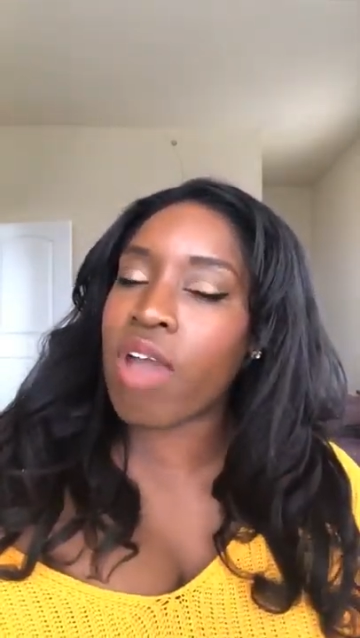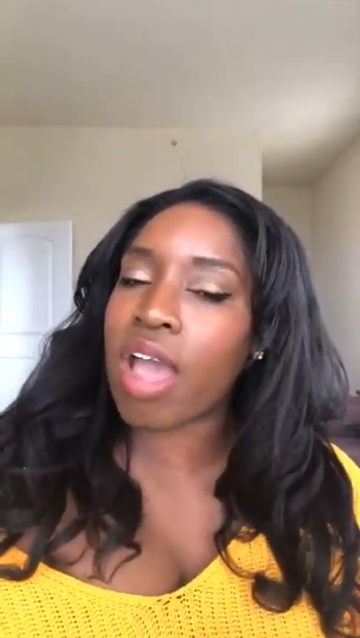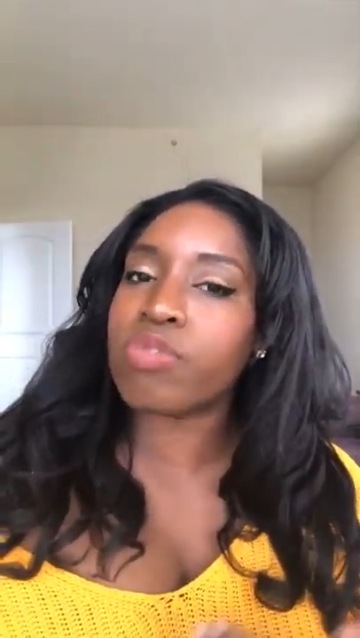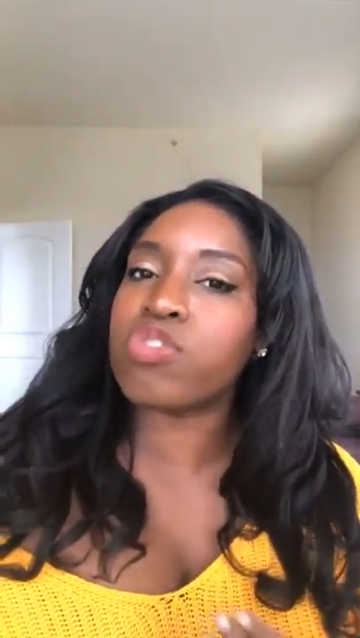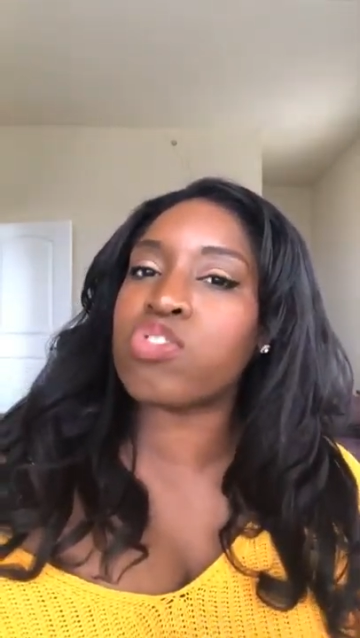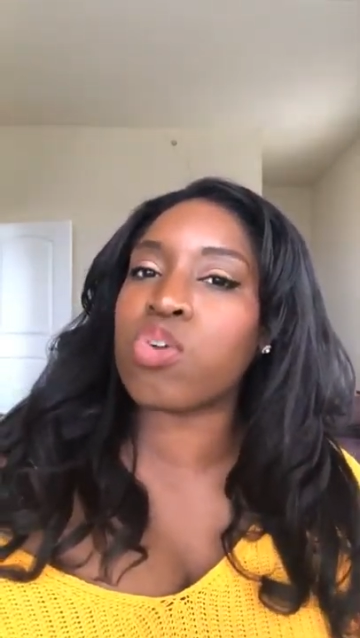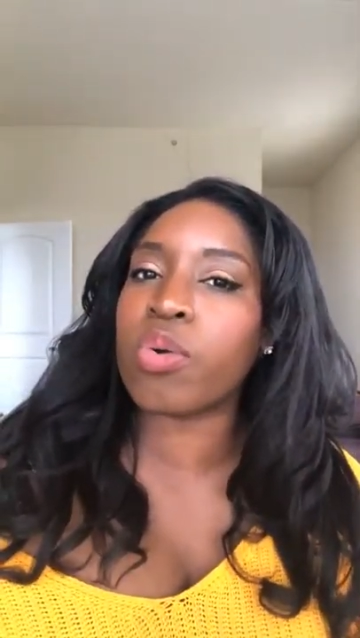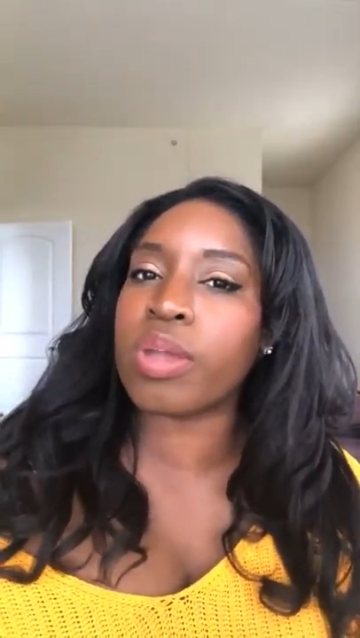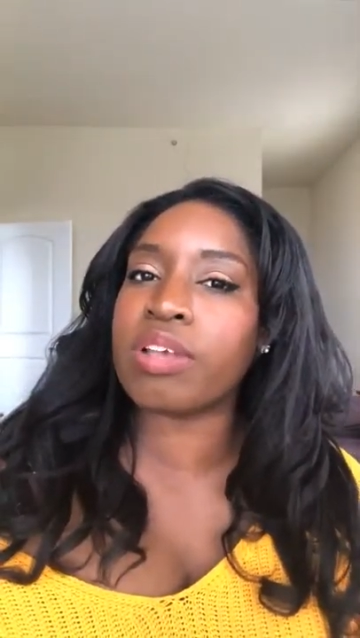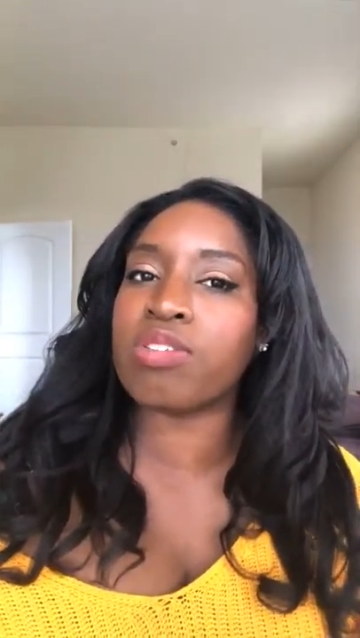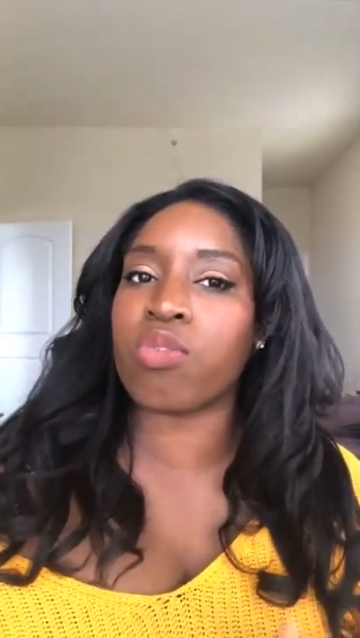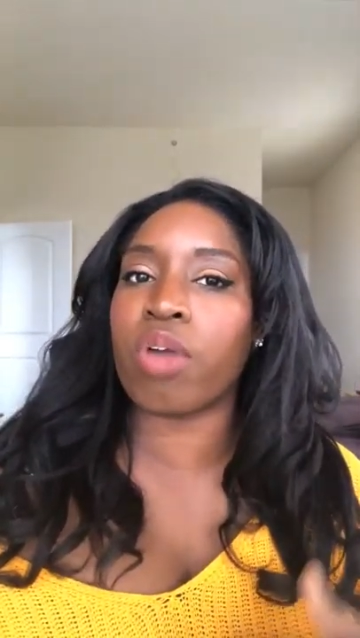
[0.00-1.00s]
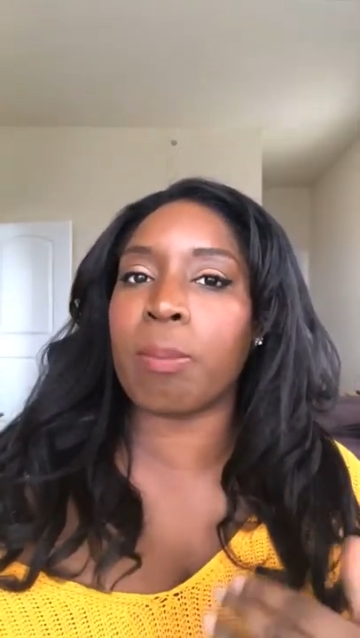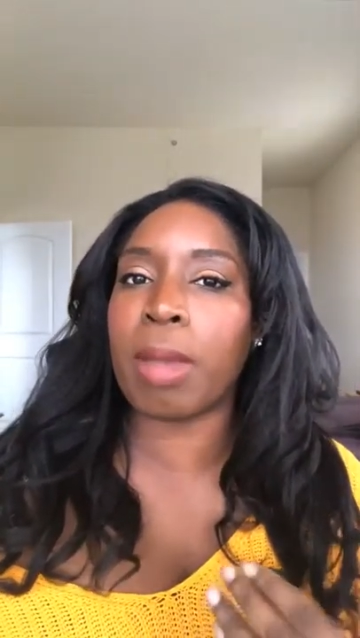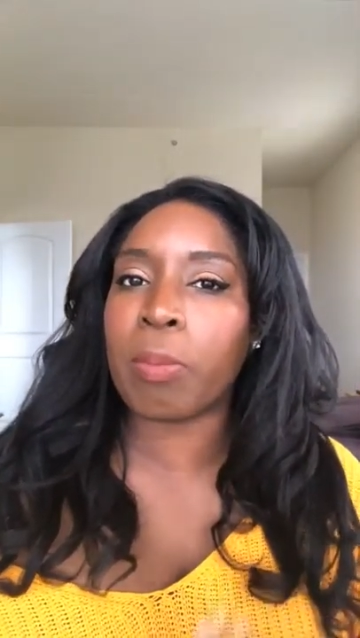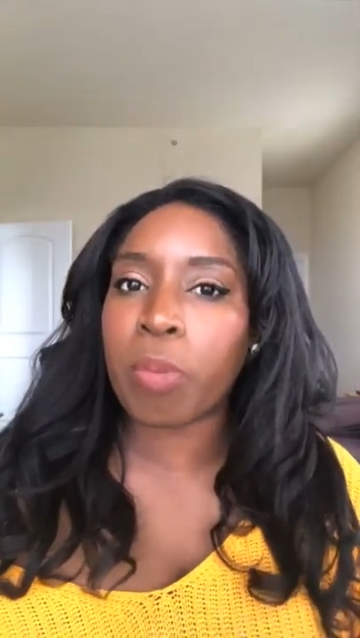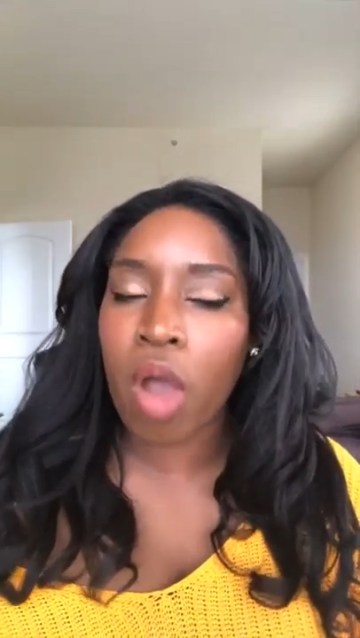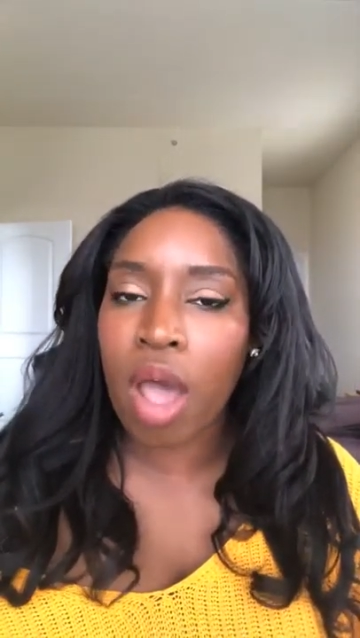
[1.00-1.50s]
craft stories around
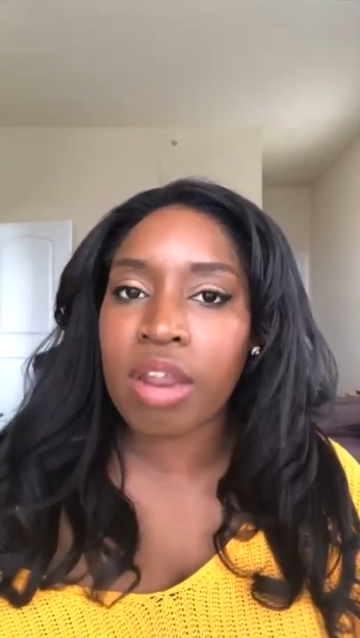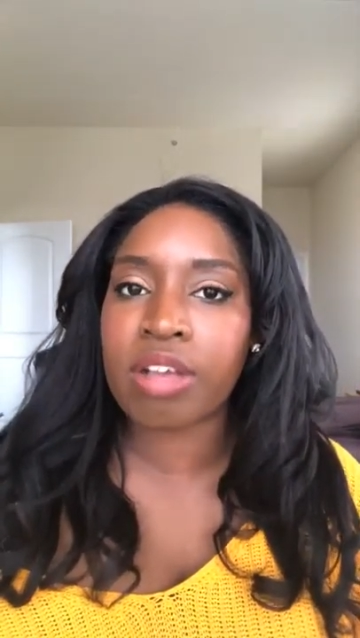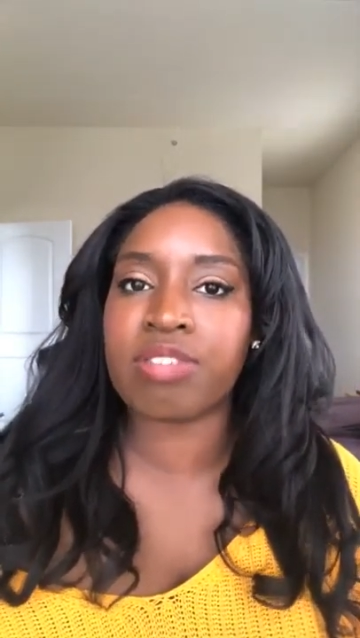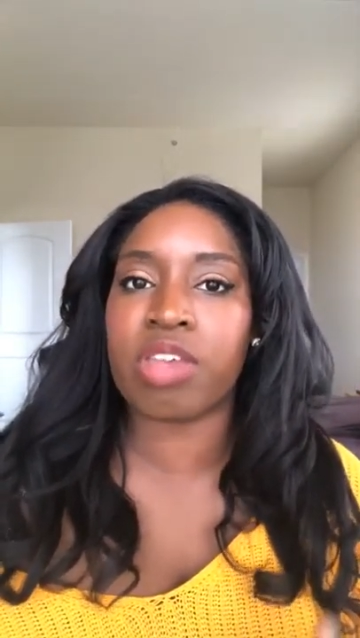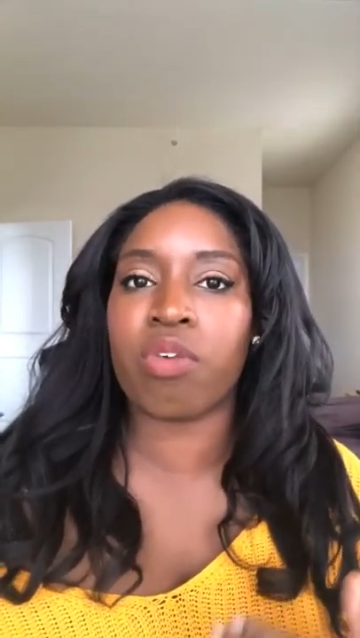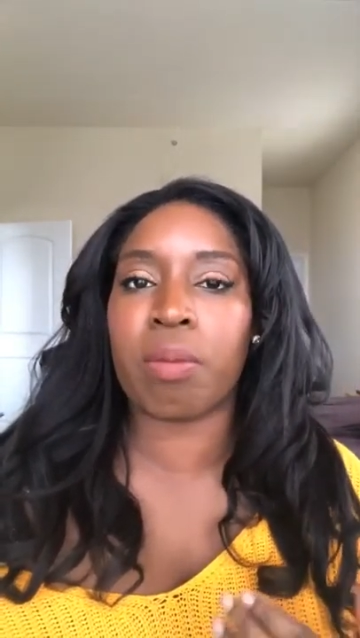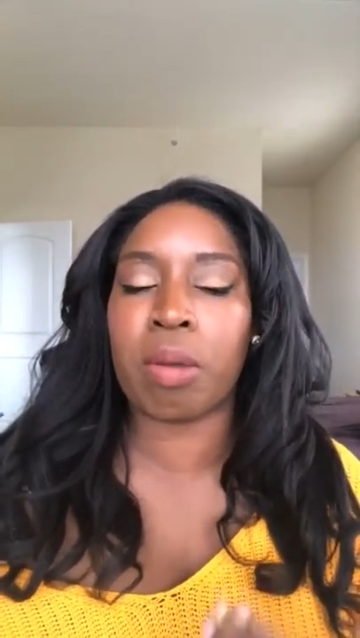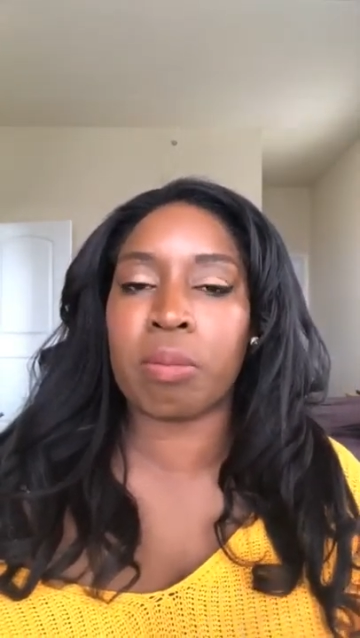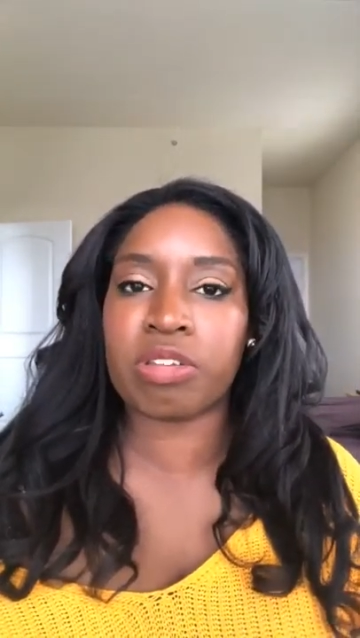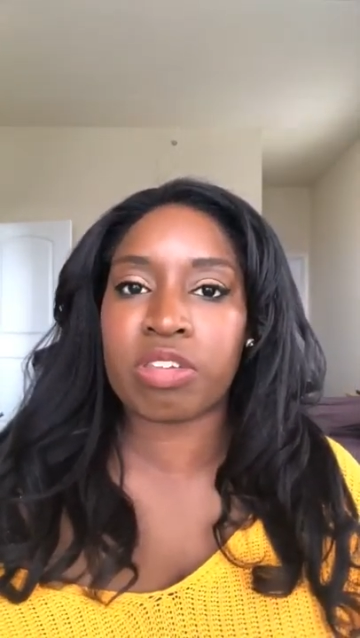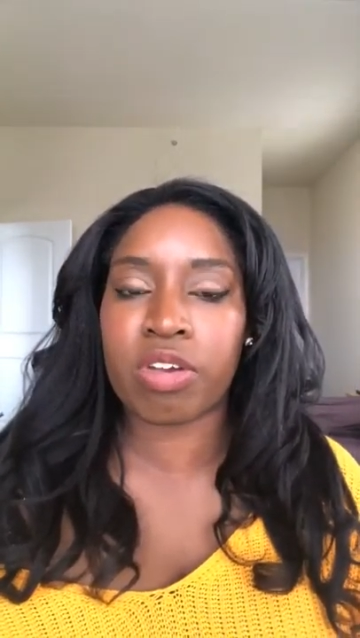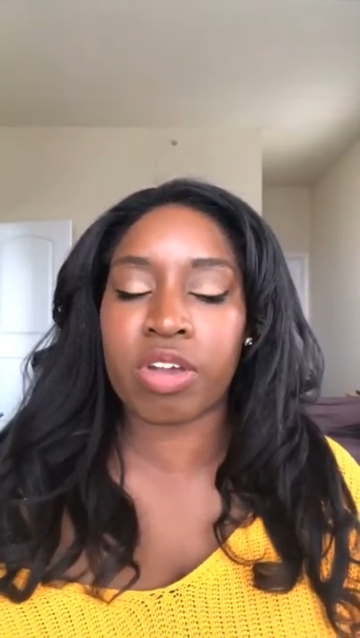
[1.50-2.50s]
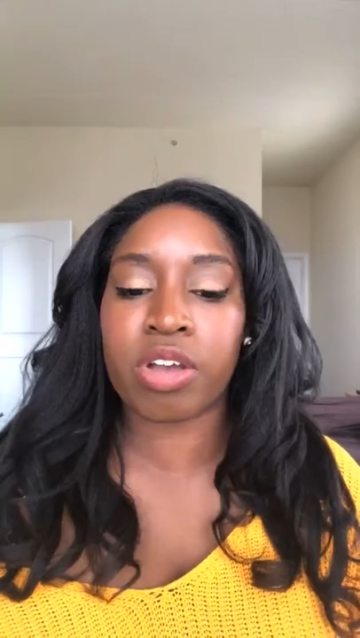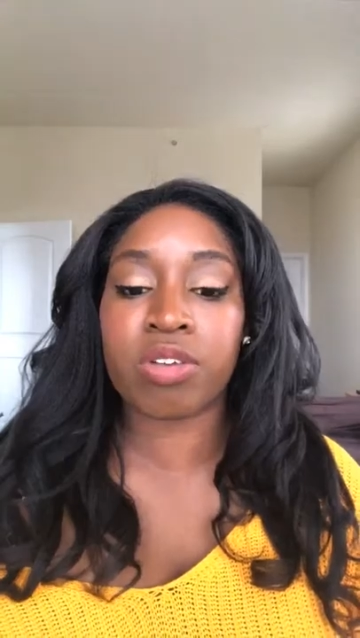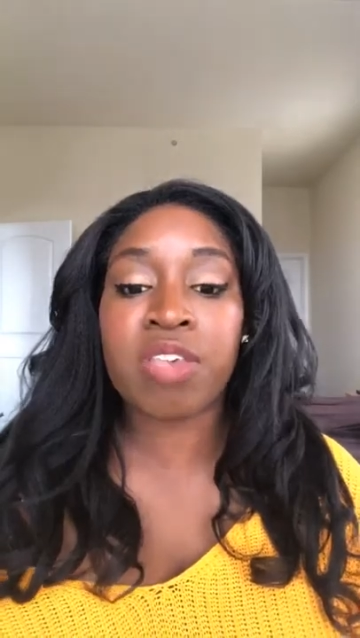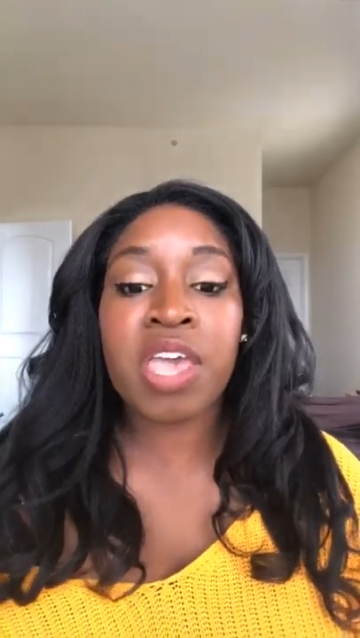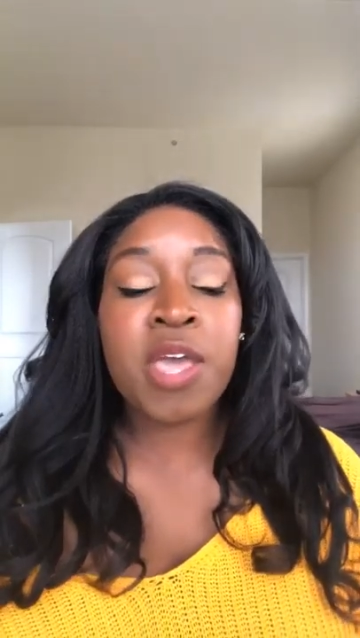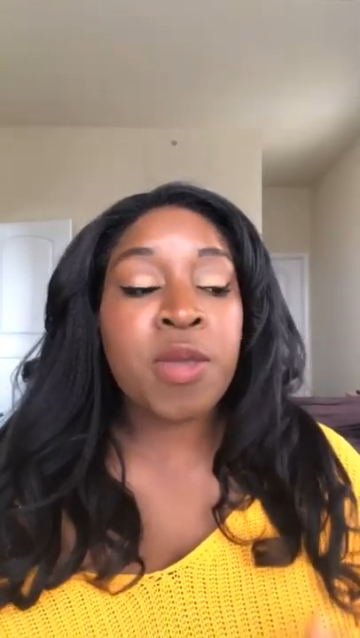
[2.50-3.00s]
my products and around my materials.